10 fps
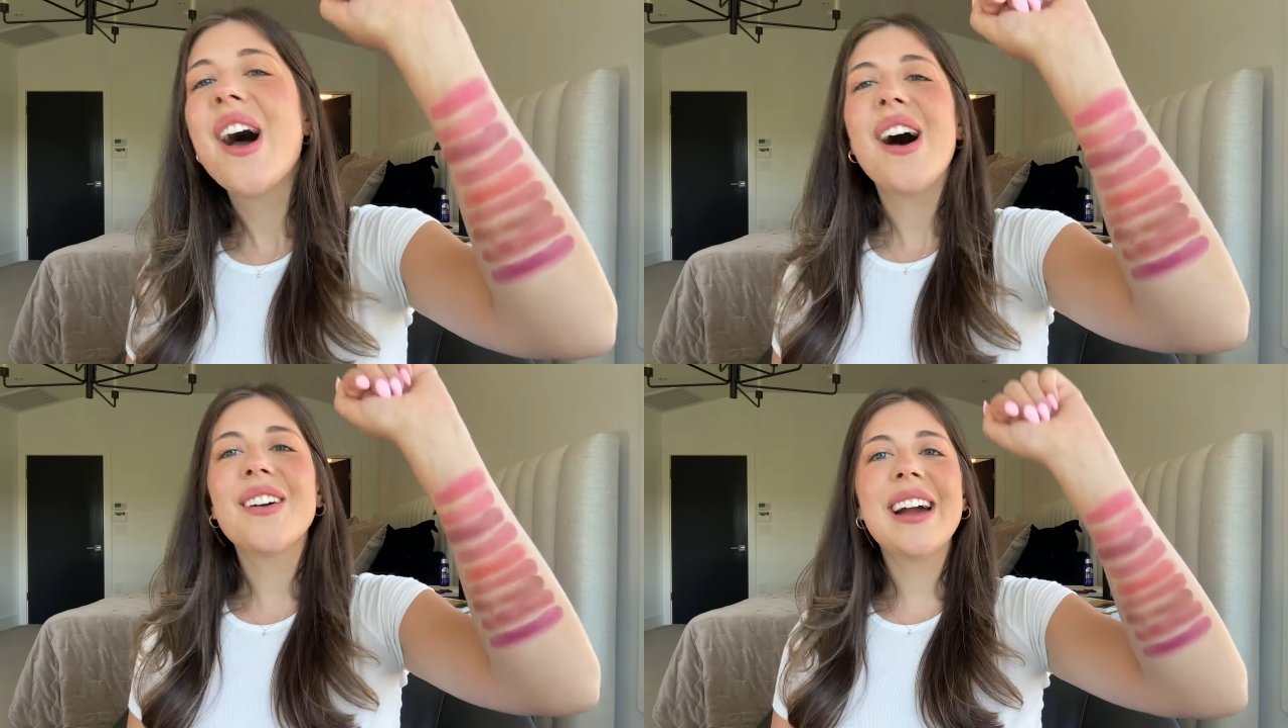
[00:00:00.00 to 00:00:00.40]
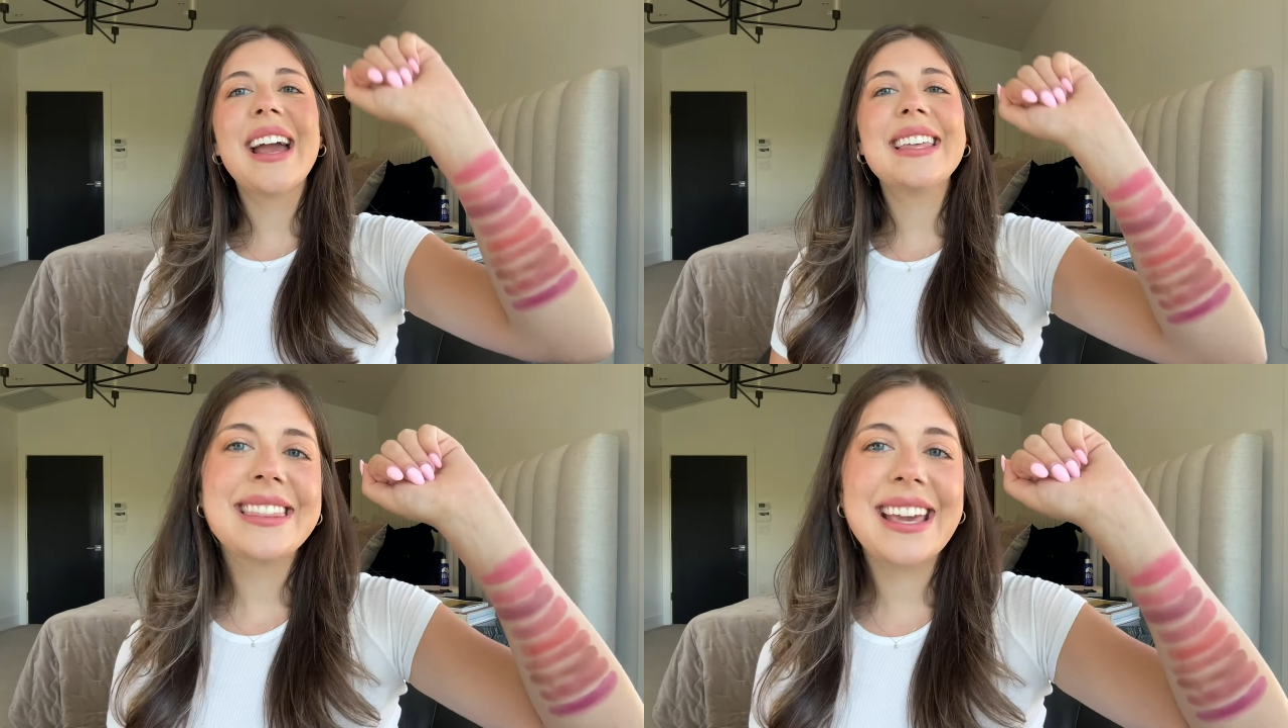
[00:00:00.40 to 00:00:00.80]
All
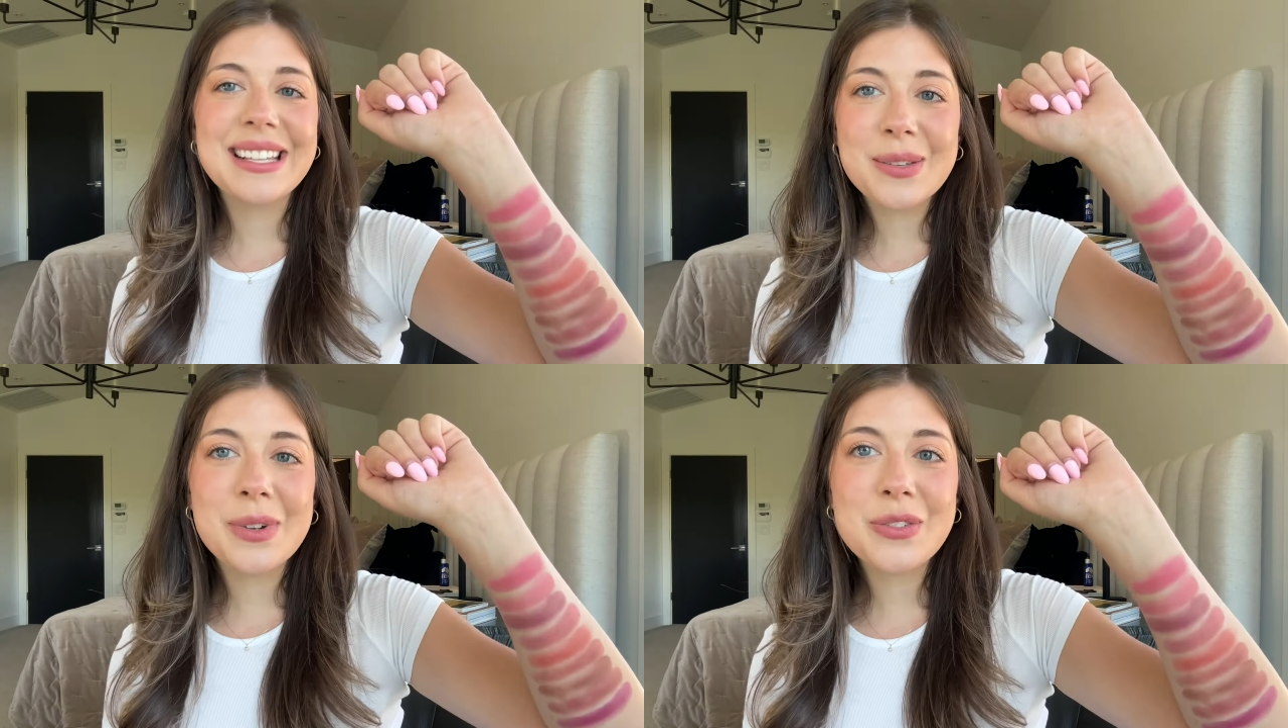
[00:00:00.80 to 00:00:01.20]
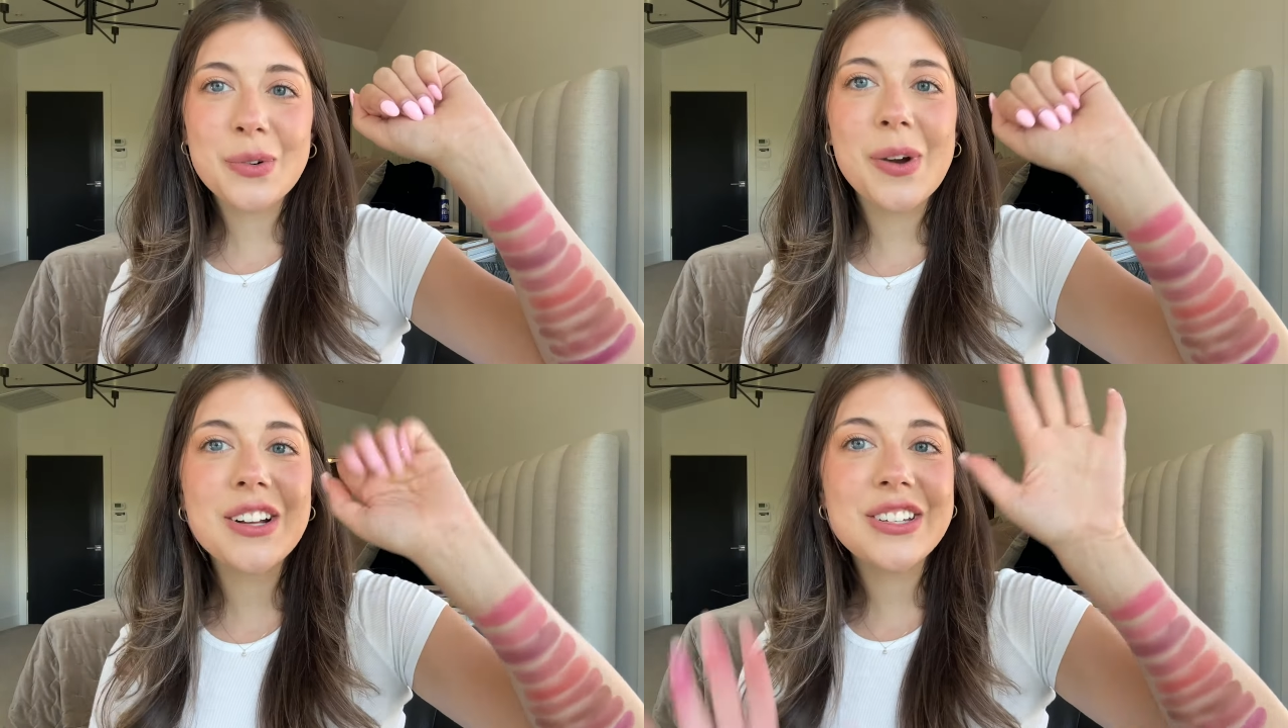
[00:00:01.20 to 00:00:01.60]
right, thanks so much
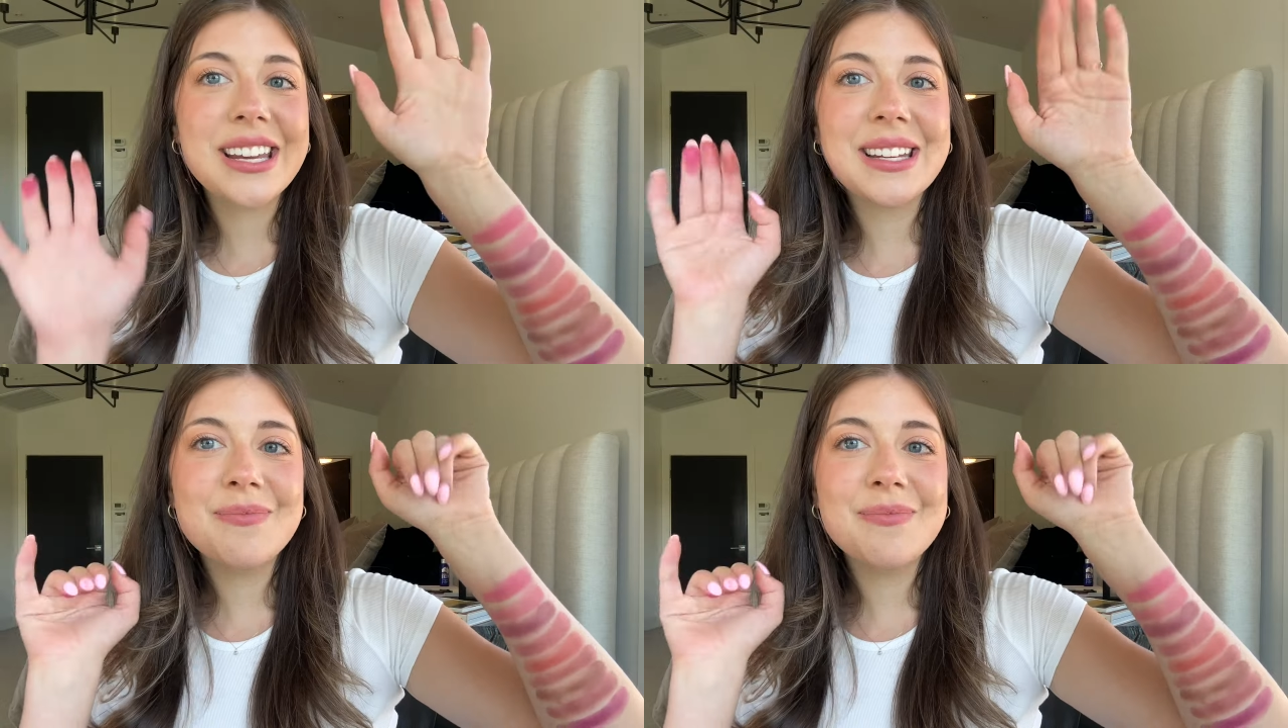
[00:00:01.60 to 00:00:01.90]
for watching.